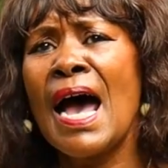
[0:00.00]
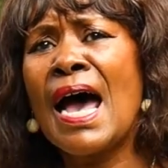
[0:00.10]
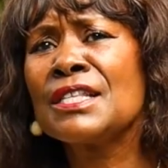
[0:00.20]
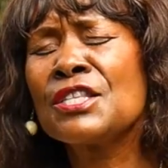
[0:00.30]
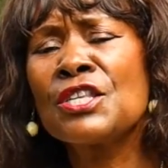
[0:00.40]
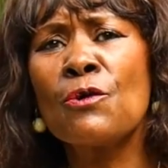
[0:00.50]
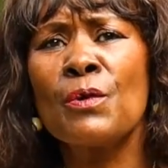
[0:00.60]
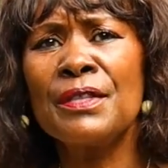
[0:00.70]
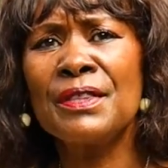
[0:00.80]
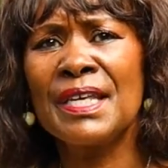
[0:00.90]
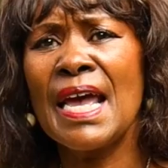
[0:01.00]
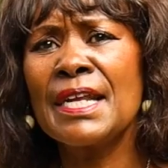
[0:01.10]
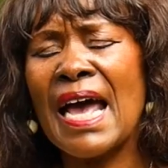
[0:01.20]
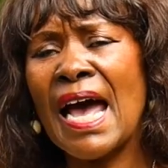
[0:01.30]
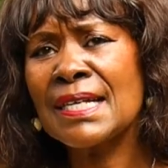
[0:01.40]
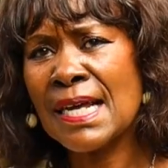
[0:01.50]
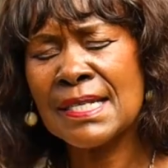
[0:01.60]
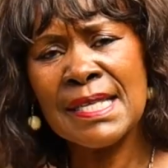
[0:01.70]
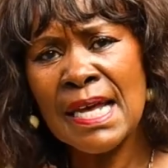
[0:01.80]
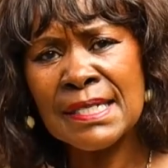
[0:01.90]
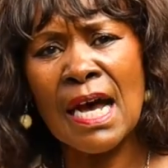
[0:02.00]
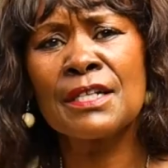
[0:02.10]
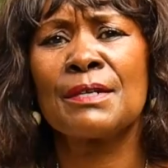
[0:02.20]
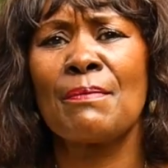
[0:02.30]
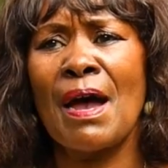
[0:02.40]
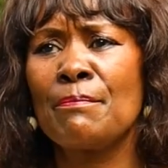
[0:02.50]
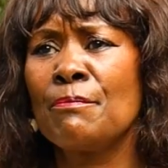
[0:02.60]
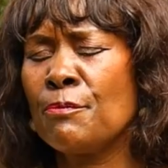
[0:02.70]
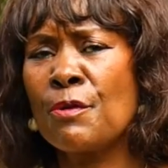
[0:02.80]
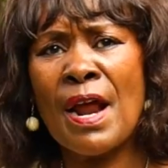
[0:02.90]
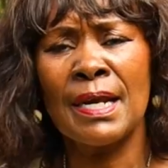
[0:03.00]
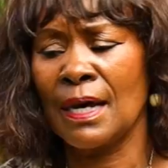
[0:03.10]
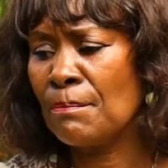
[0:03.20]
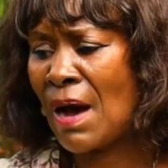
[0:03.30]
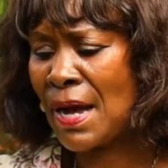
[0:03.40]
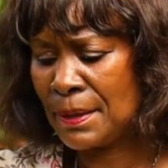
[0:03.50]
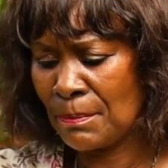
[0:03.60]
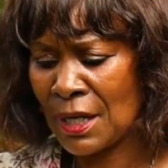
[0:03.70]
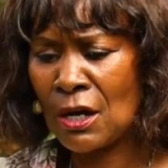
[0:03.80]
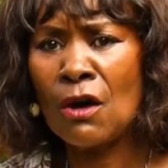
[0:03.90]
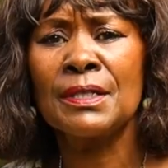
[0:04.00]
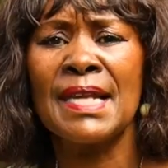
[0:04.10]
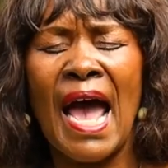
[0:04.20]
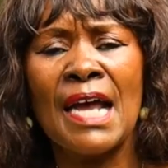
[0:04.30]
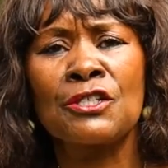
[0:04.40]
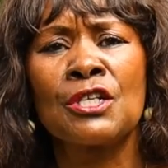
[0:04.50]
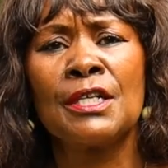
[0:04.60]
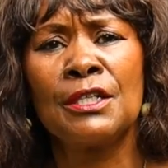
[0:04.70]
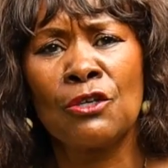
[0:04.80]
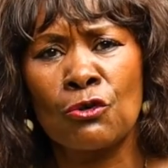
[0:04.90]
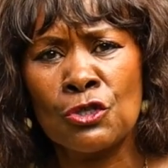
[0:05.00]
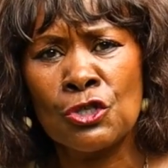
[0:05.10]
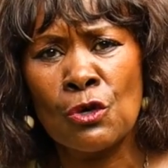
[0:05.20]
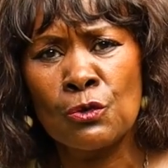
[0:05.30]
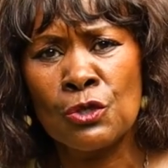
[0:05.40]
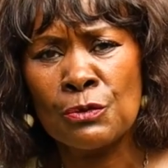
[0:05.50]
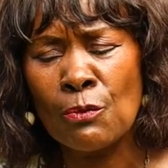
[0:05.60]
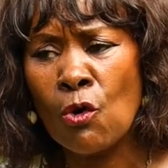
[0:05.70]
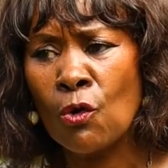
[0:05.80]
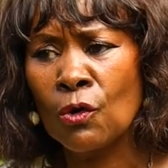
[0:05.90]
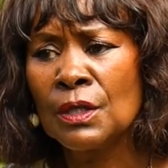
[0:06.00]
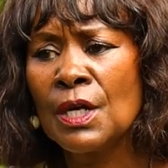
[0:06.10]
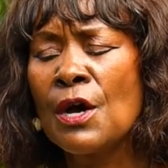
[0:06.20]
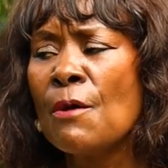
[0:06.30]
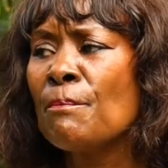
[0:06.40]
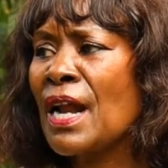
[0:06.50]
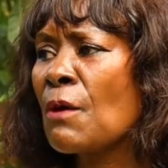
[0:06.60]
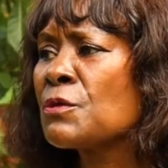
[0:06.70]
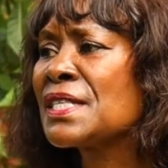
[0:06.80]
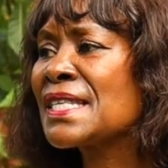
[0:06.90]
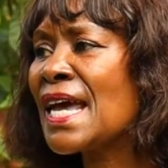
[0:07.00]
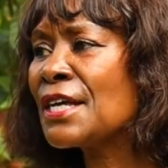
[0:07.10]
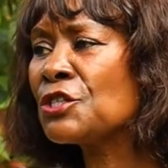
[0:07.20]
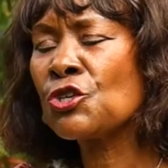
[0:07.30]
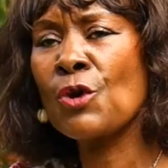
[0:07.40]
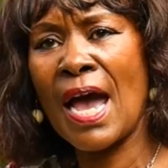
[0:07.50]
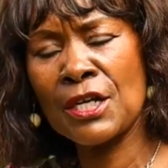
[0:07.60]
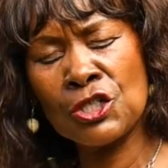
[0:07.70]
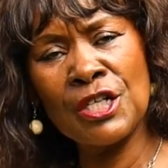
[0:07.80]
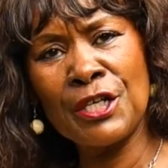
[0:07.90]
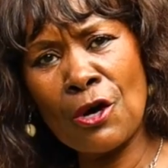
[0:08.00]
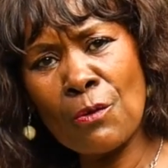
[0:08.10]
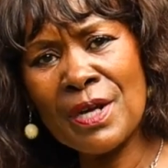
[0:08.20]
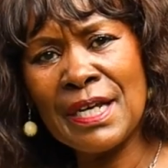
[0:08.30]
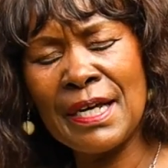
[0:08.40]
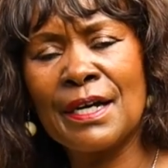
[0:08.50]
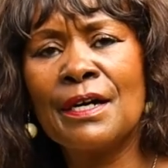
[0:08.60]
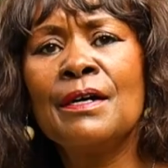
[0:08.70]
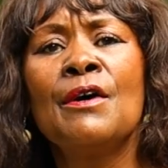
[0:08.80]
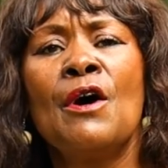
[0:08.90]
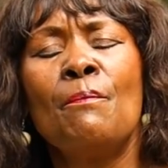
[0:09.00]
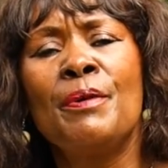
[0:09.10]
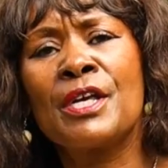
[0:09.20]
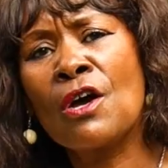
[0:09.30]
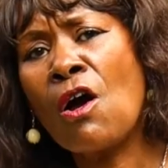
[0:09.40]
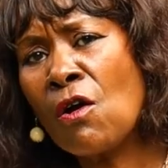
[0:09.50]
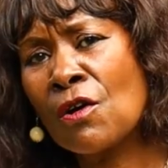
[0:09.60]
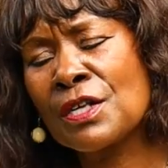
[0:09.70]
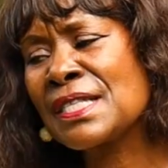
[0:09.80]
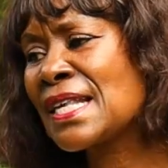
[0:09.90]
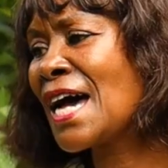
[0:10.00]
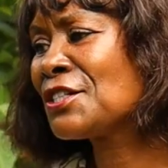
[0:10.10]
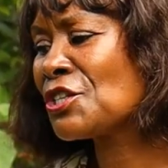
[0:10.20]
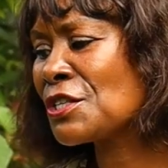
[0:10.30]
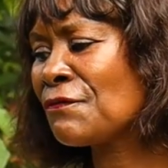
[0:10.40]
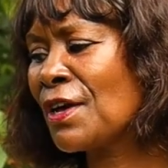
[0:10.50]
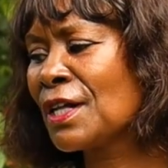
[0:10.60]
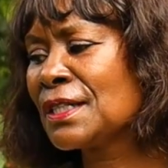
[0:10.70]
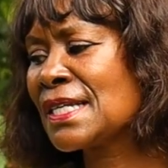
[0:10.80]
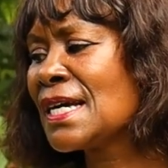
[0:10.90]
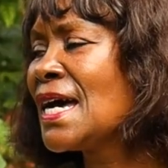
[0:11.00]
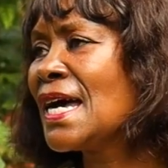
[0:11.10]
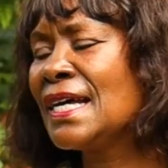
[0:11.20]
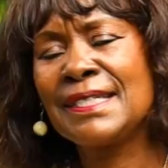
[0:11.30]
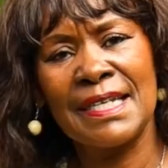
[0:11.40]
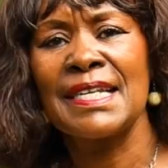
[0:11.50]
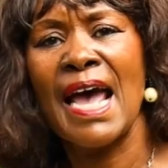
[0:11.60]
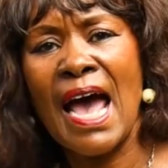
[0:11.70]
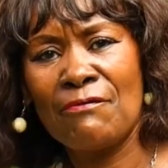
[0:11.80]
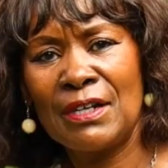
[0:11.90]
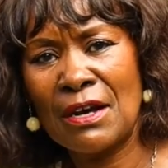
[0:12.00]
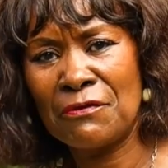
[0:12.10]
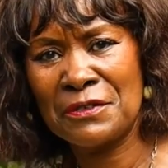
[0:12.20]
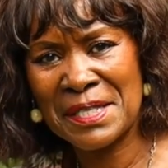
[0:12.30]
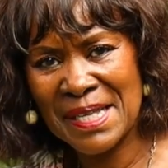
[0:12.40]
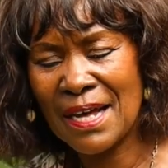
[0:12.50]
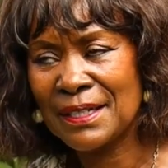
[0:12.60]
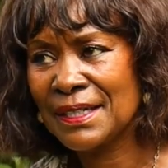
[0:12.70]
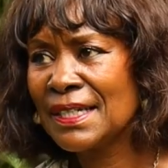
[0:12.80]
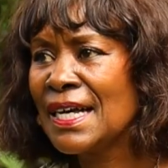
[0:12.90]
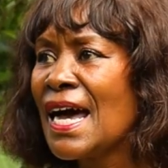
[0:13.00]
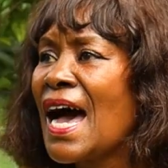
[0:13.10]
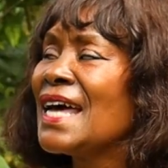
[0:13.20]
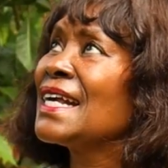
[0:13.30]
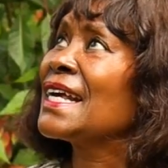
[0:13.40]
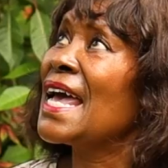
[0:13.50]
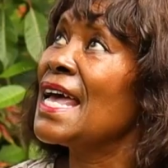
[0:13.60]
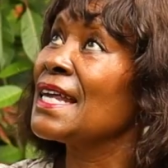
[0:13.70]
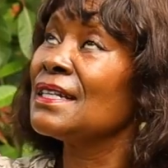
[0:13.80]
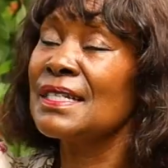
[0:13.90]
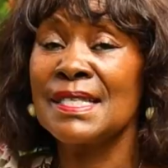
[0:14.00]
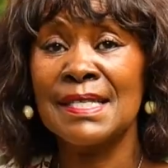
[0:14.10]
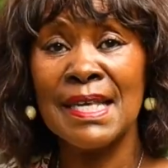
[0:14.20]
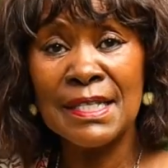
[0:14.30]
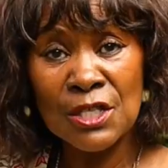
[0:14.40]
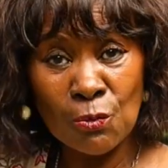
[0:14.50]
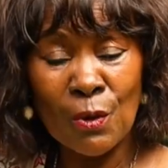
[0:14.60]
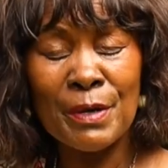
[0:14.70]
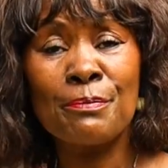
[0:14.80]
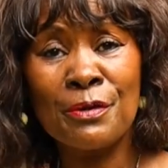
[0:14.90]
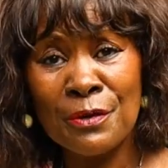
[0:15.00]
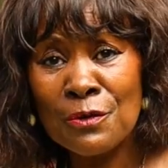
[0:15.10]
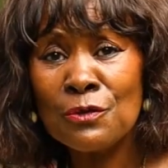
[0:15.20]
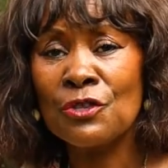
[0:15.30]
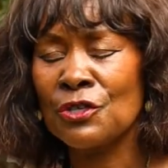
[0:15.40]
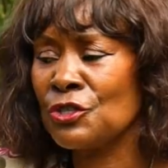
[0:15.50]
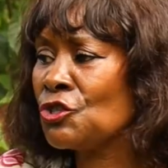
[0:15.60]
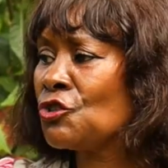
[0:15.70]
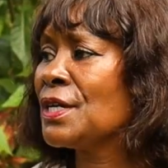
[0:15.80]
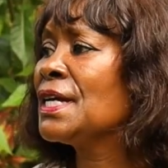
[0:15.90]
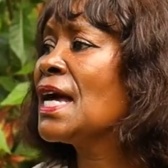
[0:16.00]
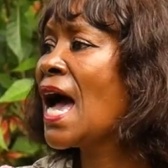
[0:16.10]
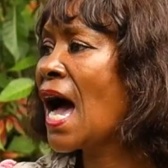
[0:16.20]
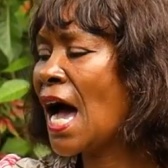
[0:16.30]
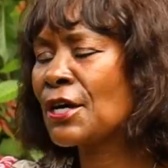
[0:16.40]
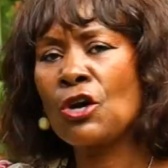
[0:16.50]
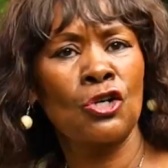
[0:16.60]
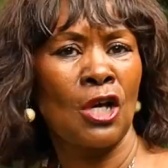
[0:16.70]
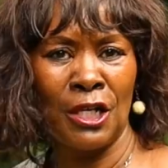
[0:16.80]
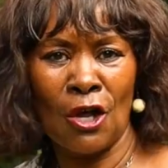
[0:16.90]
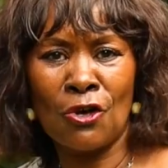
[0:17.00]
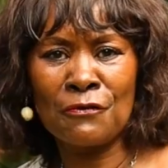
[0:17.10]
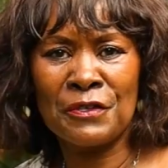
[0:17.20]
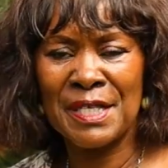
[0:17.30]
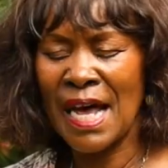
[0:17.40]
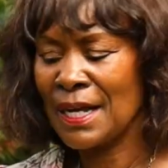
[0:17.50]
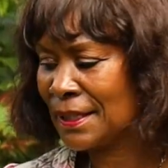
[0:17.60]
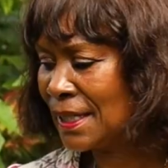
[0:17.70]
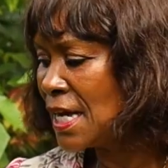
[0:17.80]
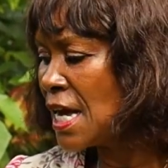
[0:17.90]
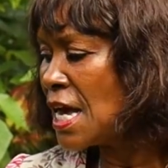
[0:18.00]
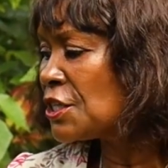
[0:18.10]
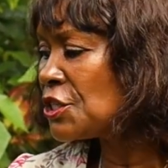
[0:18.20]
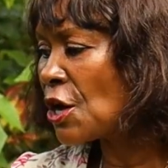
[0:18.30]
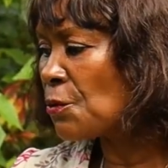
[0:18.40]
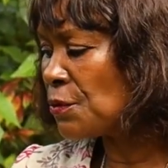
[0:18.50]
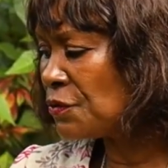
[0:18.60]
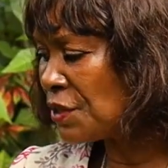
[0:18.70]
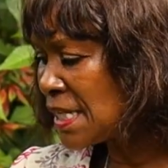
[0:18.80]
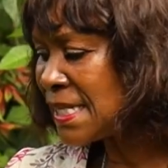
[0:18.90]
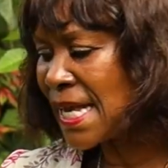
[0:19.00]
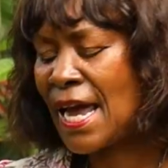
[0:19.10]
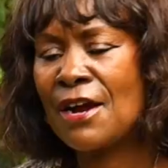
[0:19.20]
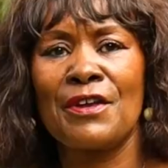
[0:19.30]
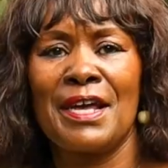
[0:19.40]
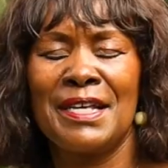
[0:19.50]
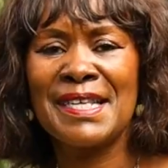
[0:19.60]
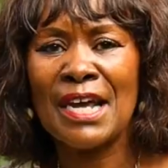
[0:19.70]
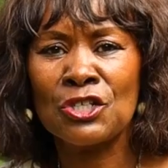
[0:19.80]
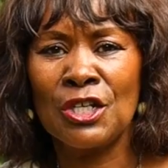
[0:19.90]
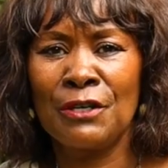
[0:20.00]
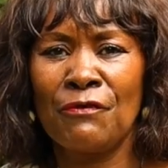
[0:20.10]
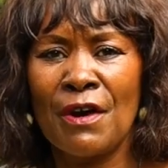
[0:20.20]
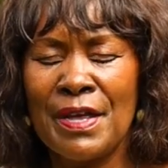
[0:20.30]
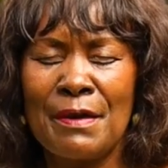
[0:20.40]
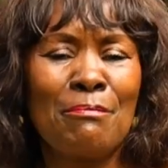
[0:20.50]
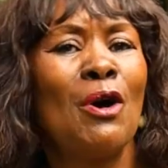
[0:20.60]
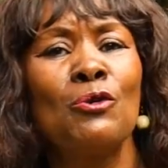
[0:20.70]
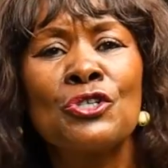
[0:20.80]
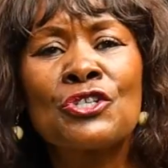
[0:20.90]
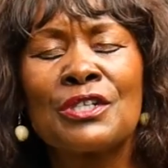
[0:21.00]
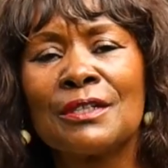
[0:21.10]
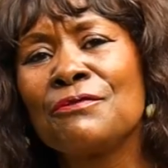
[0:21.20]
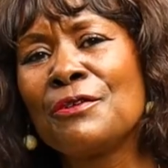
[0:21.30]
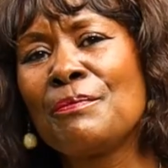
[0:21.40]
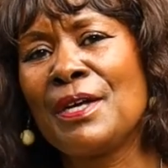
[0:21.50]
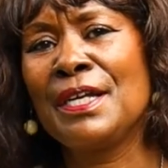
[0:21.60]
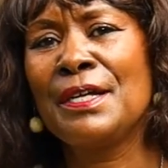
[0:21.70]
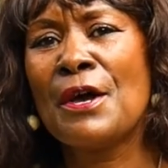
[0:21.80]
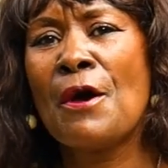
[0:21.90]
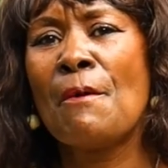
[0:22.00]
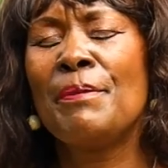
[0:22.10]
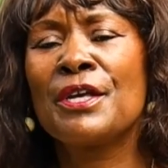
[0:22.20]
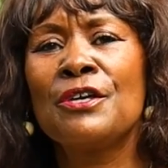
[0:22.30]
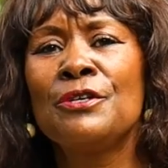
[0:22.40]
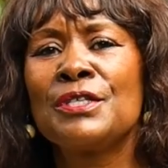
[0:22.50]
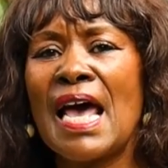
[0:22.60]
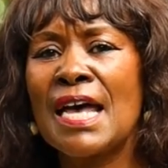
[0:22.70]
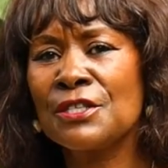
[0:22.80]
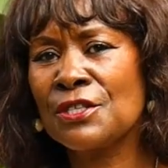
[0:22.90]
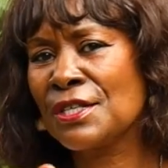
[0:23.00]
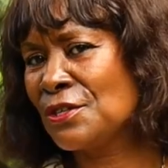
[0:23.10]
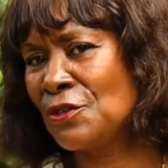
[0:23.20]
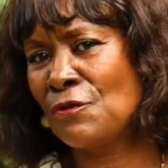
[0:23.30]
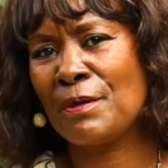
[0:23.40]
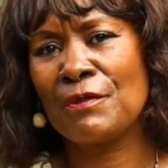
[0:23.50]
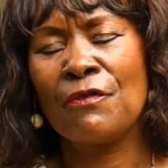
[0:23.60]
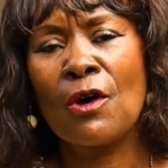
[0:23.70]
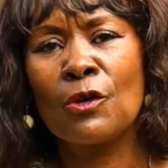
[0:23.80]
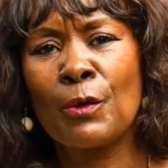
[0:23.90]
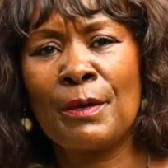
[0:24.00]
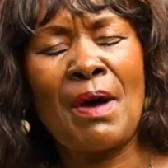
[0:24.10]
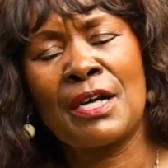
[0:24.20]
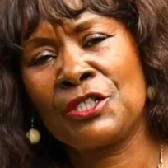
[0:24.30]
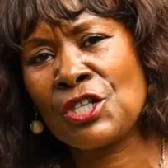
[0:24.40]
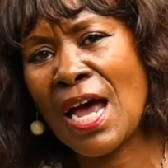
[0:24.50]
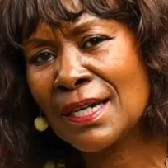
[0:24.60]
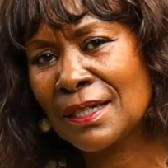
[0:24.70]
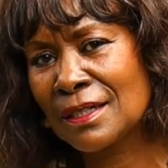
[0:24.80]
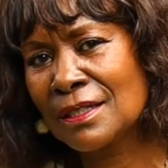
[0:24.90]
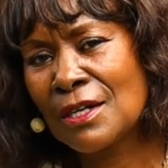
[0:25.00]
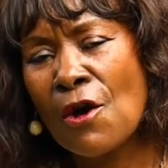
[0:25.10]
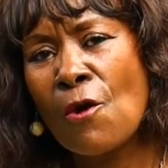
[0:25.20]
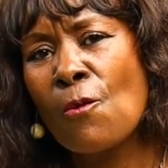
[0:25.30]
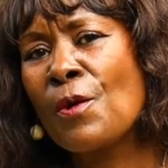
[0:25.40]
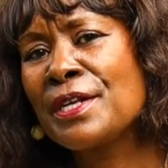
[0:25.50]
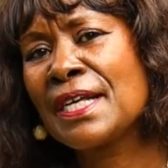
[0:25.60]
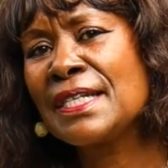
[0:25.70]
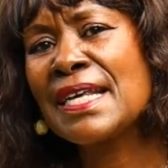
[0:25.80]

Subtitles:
And so in the end, as I sat under my umbrella, my garden actually looked so small, but I was scared to actually go in here because I just felt it didn't have enough sun. And again, since we pruned the tree, I got a lot of sun. So this area is actually very emotional for me because, as you've been following my channel, we did